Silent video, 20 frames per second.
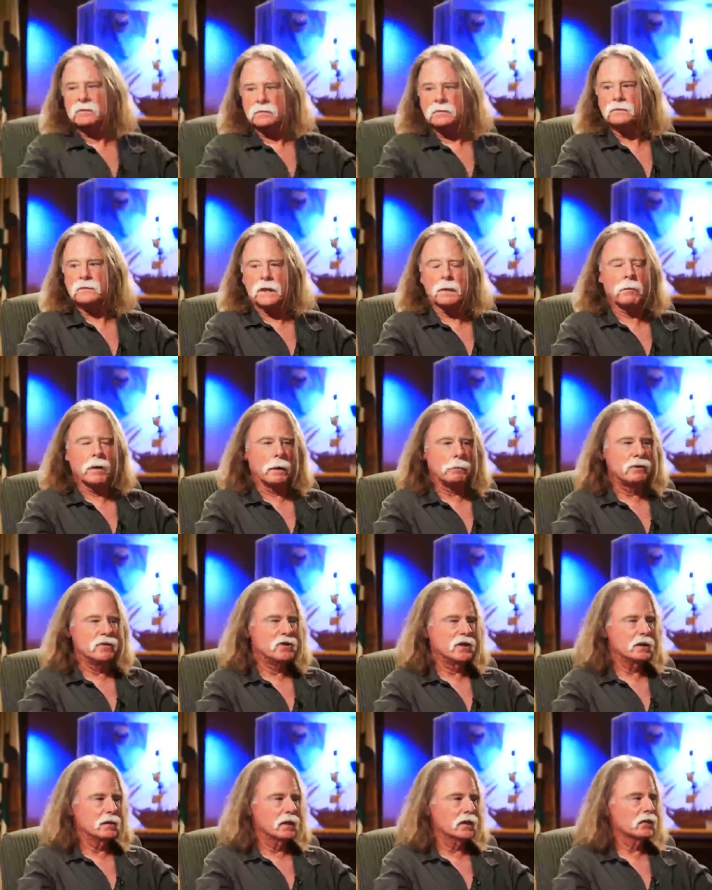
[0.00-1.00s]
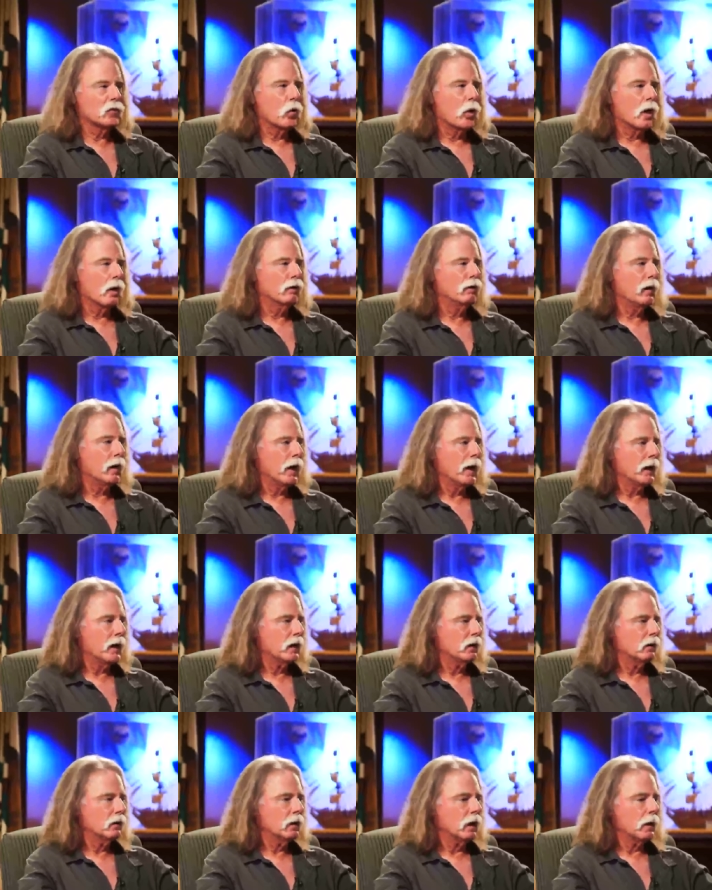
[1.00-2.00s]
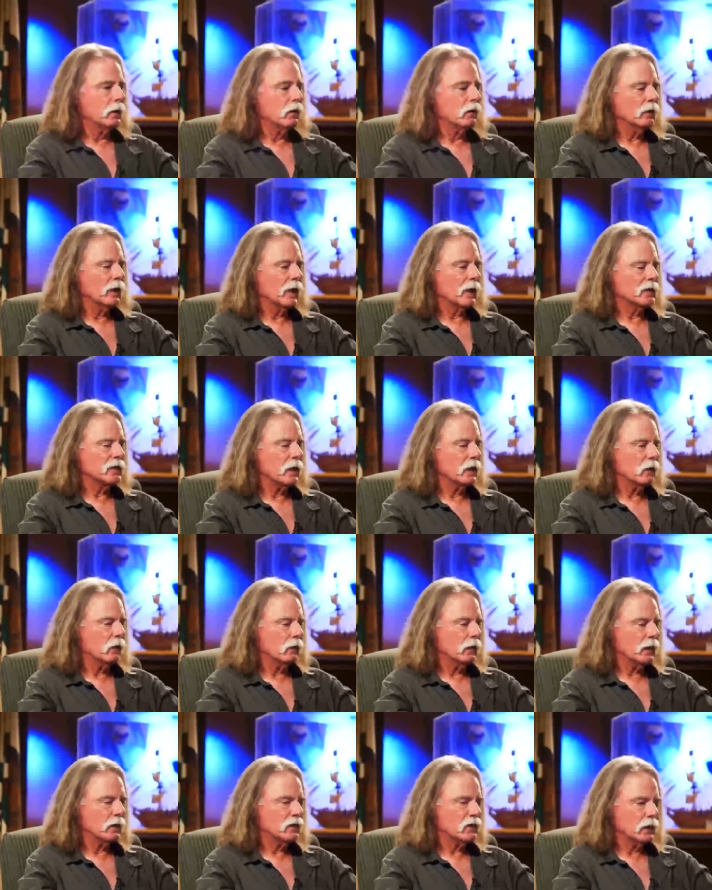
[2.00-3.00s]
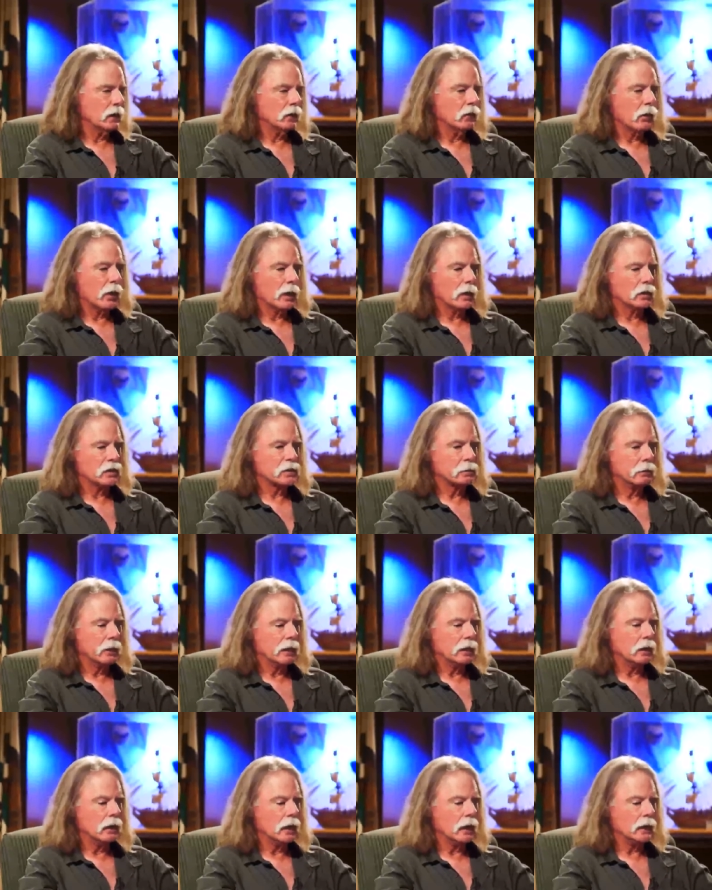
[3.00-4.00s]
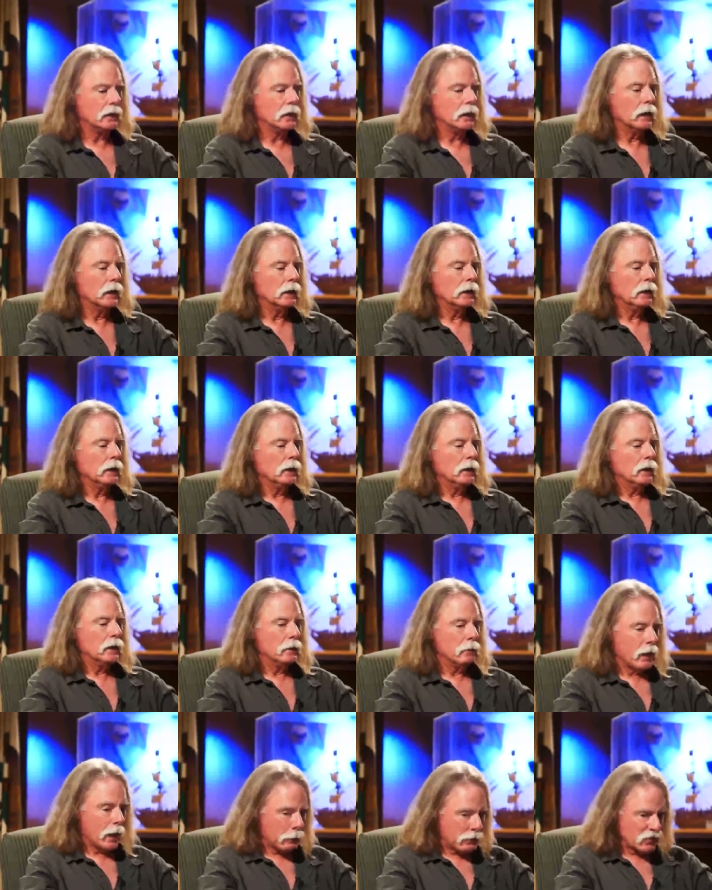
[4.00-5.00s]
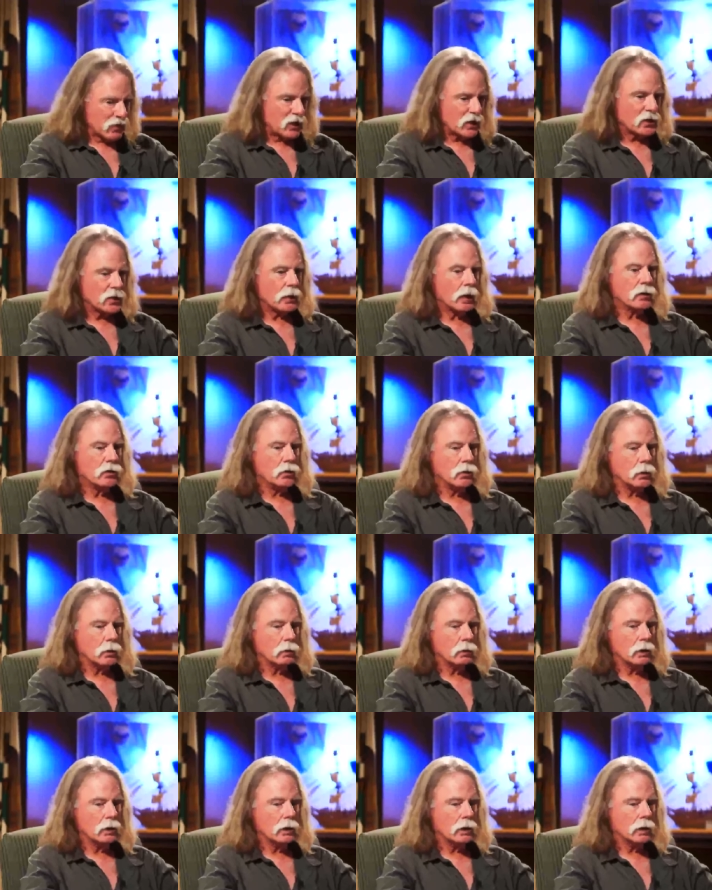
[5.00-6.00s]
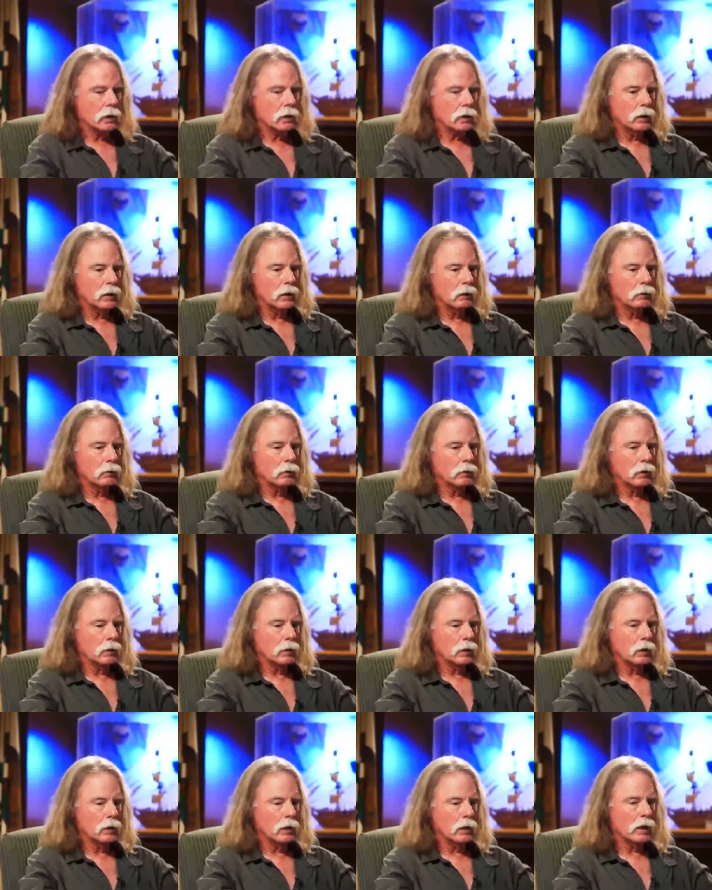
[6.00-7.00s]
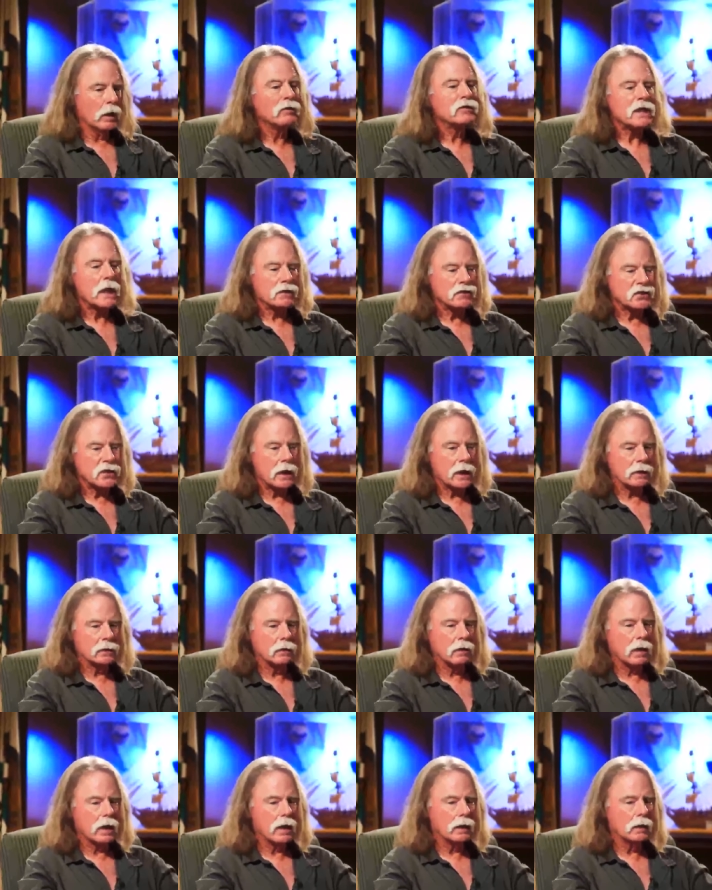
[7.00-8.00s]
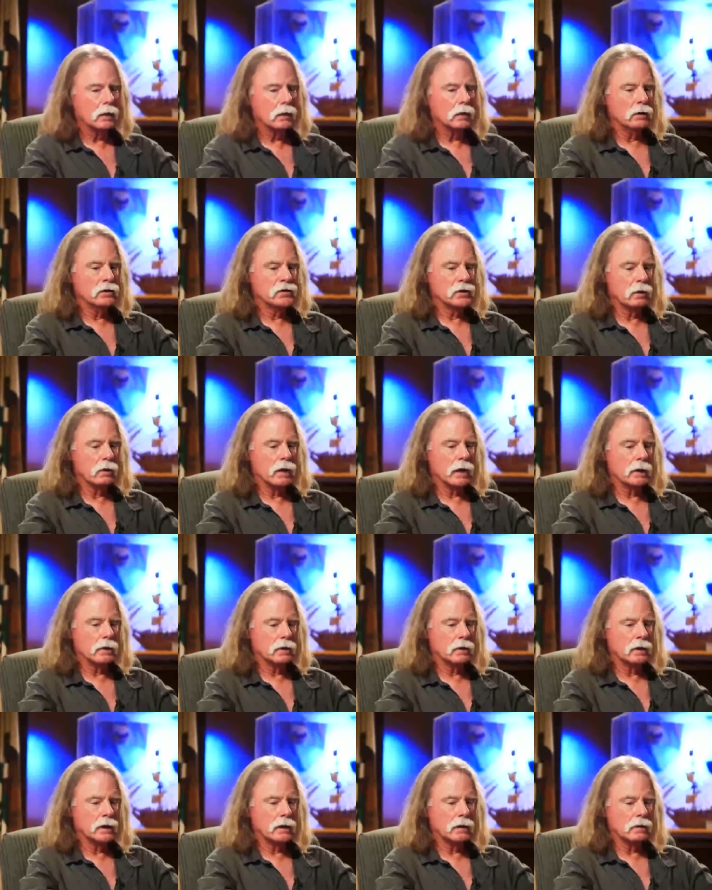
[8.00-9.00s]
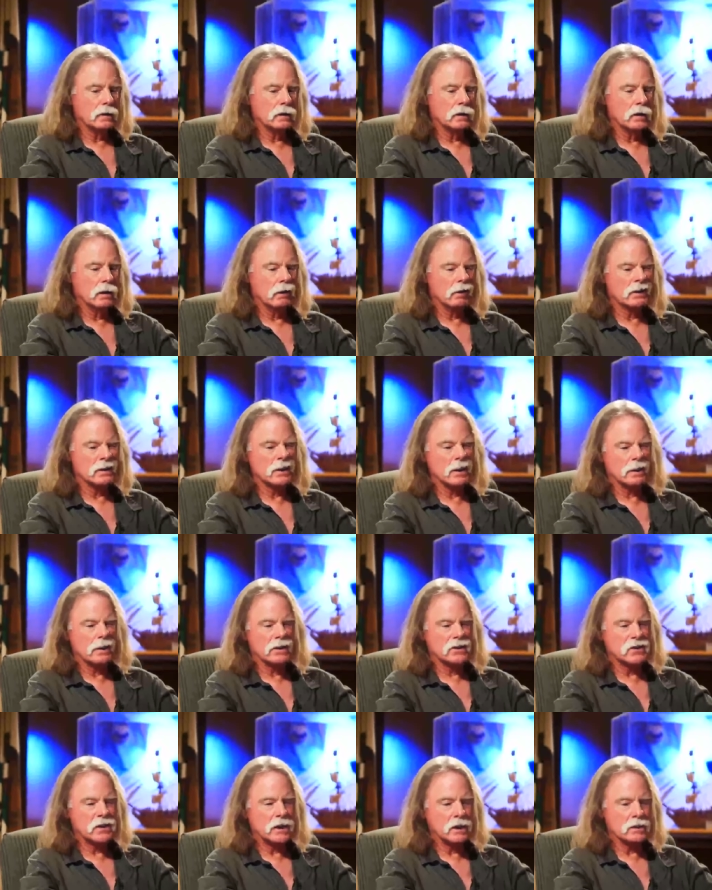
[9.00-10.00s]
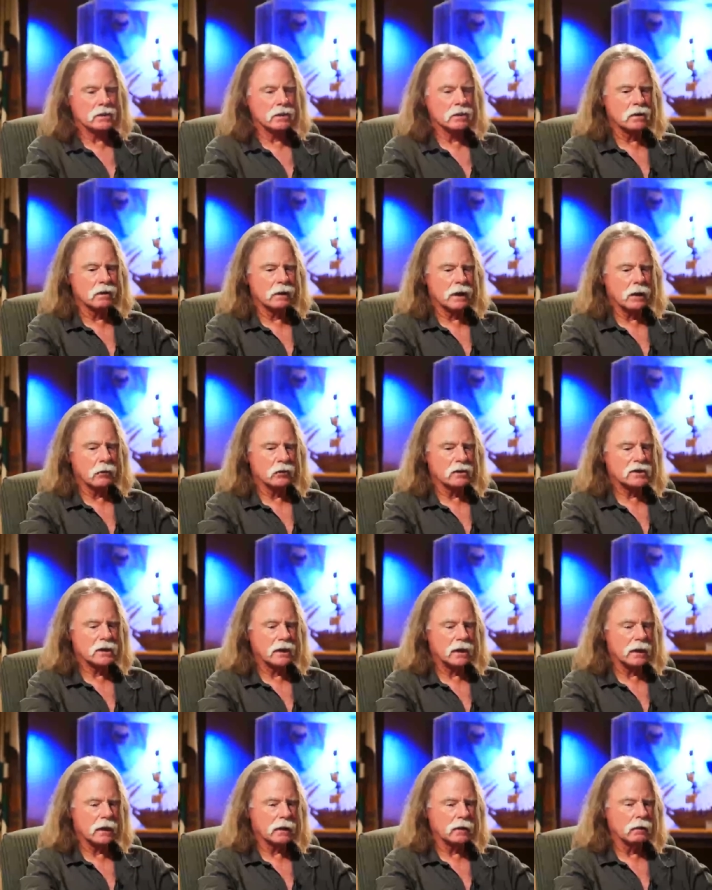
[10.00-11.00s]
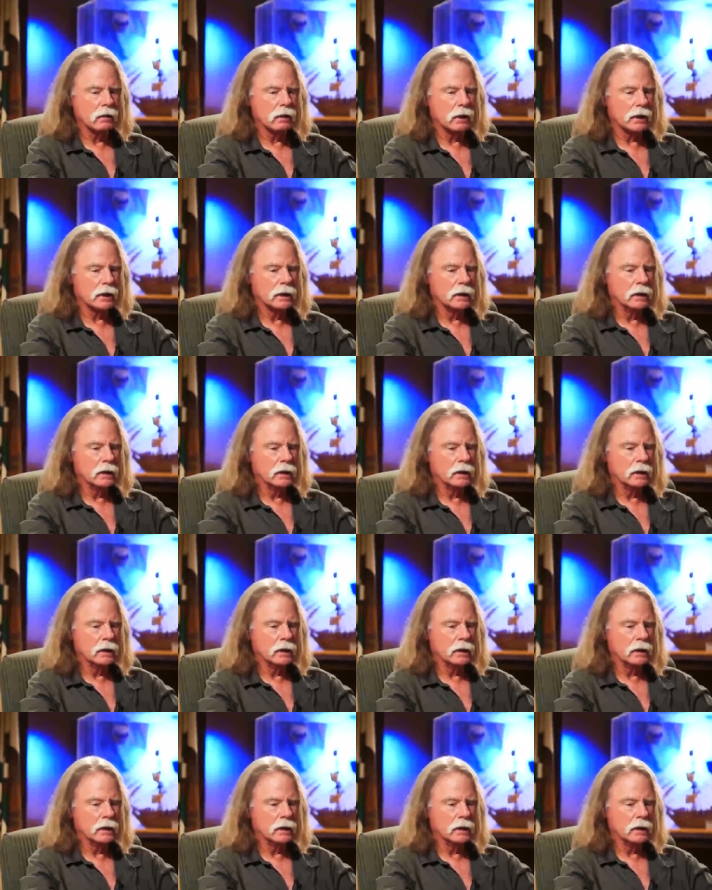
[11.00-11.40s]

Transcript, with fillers: In my position, let's qualify it. I don't, I don't, like I said, I don't like silly records, but I, uh, in my position, I do, and um, uh, and I was outside a lot, and so that that you know, there's a distinction to that, which again, I don't like